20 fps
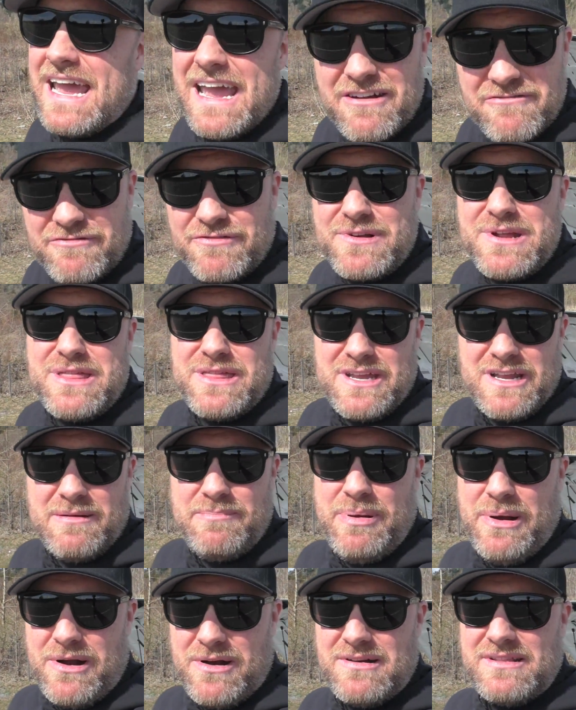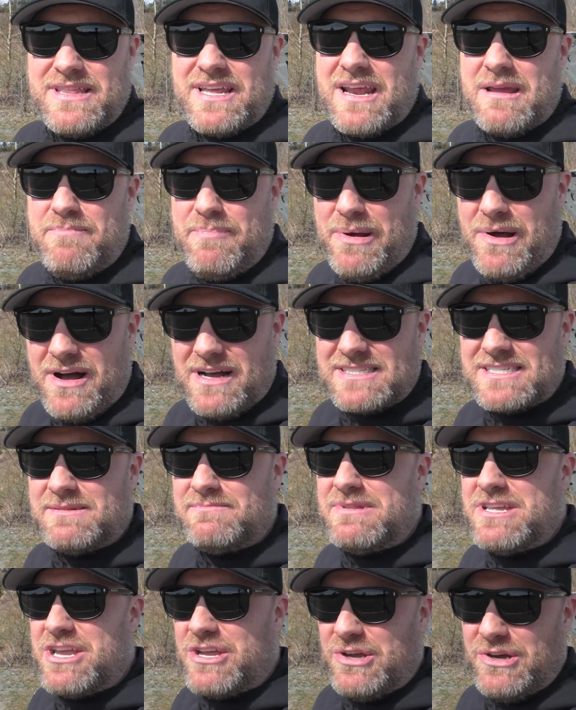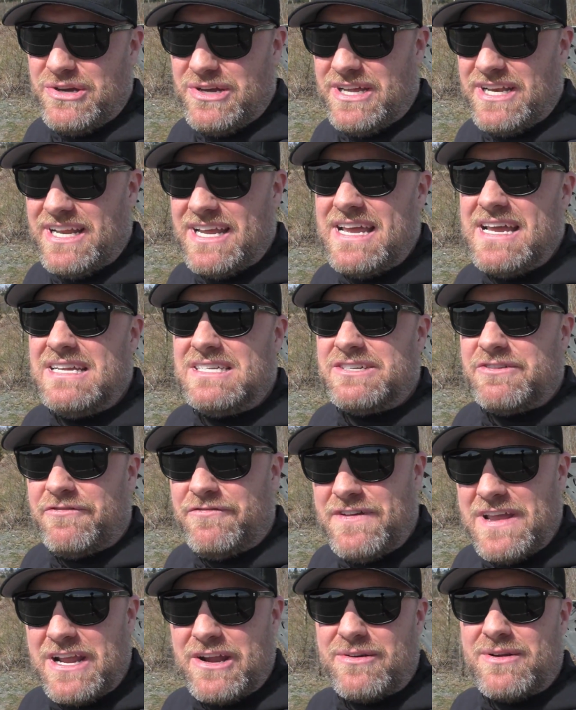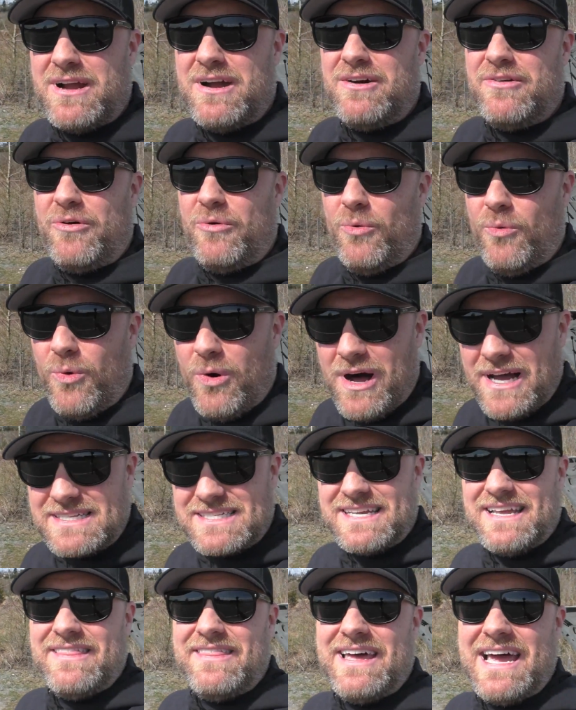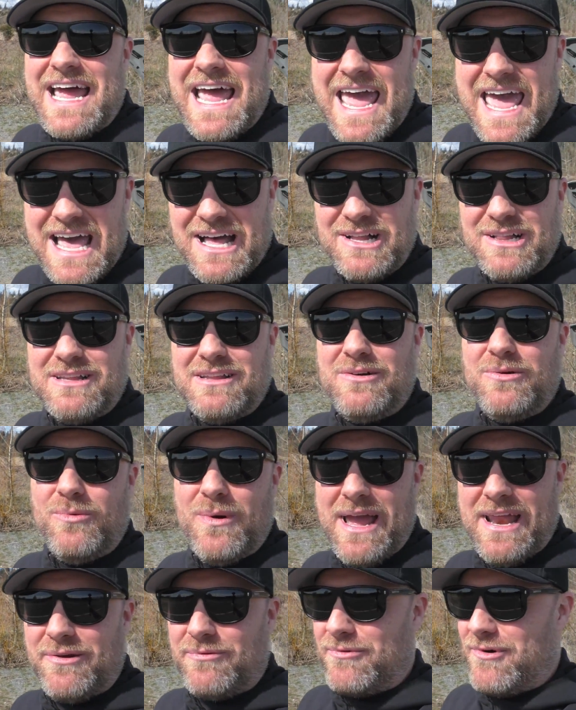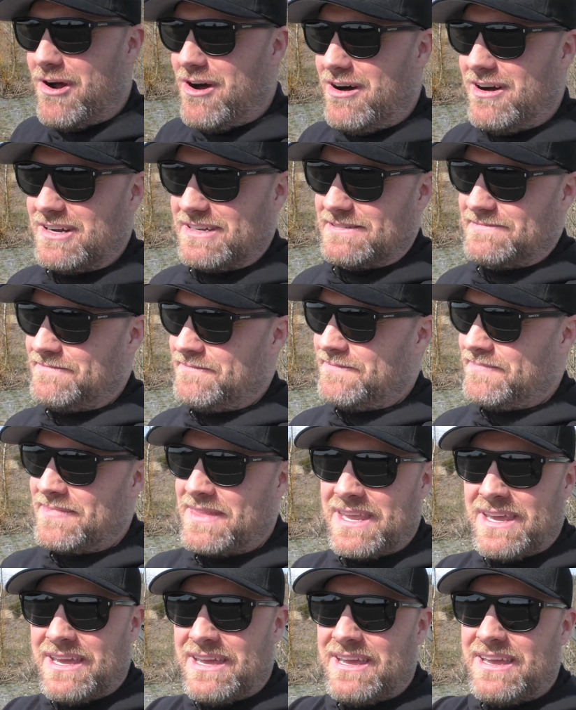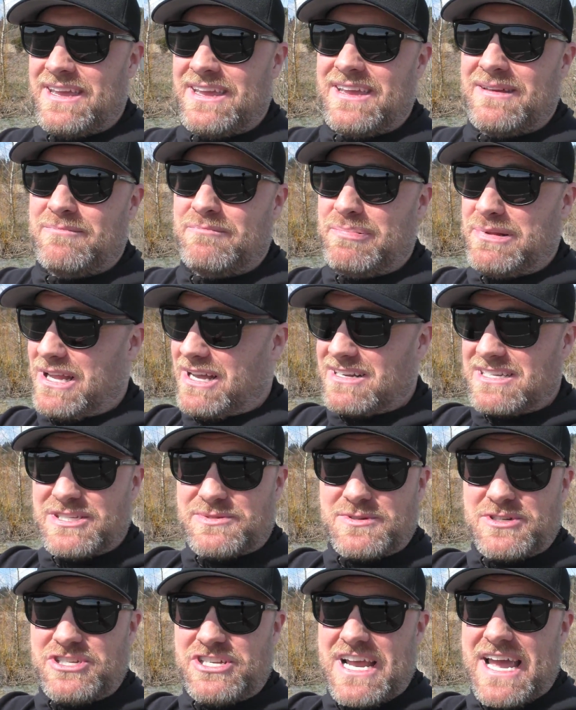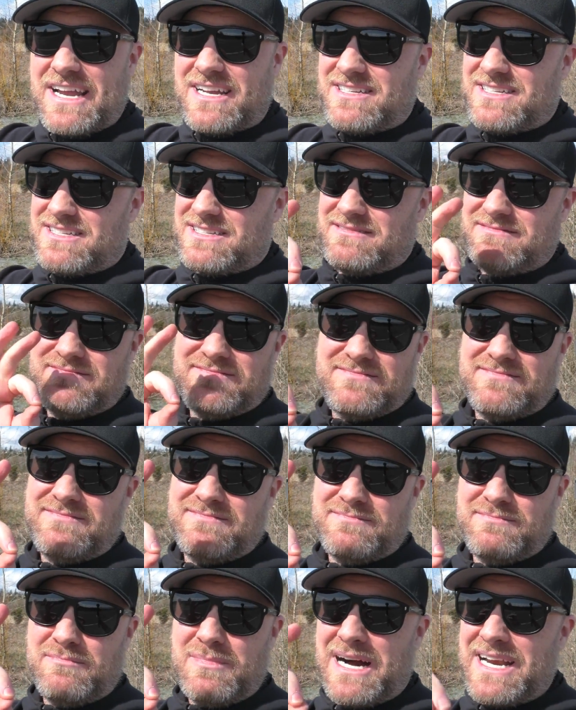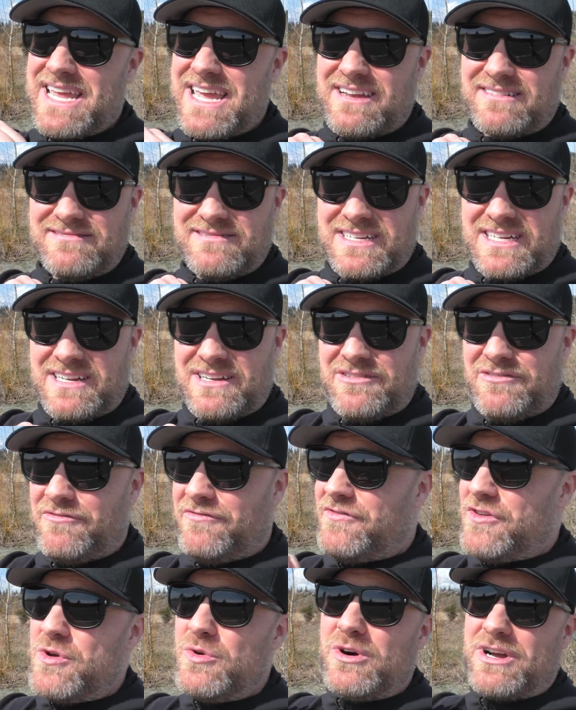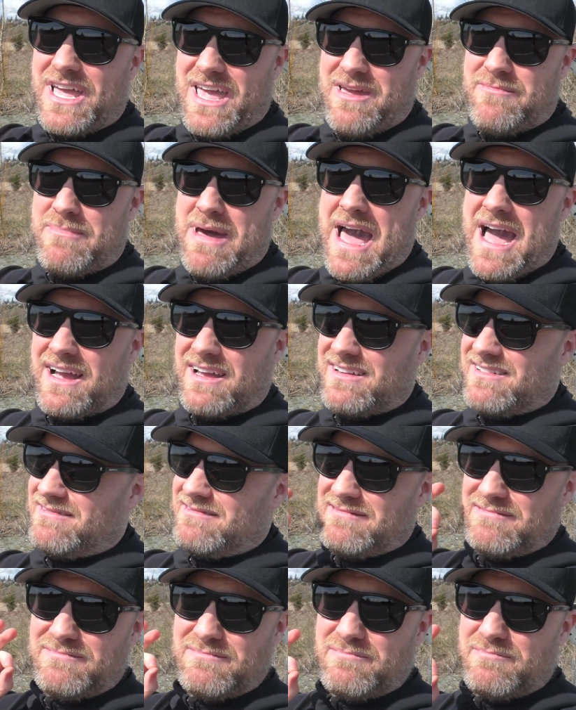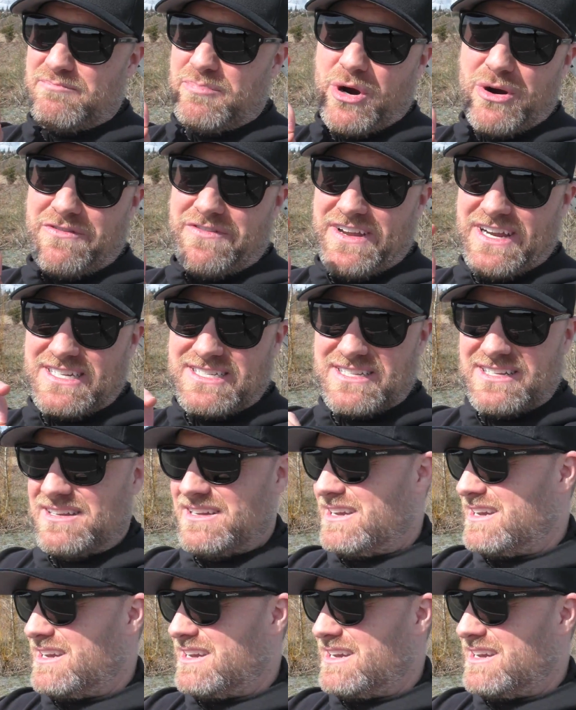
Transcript: everything apart that I possibly could to figure out what the hell went wrong. Plugs were checked, money. Fuel came back, perfect.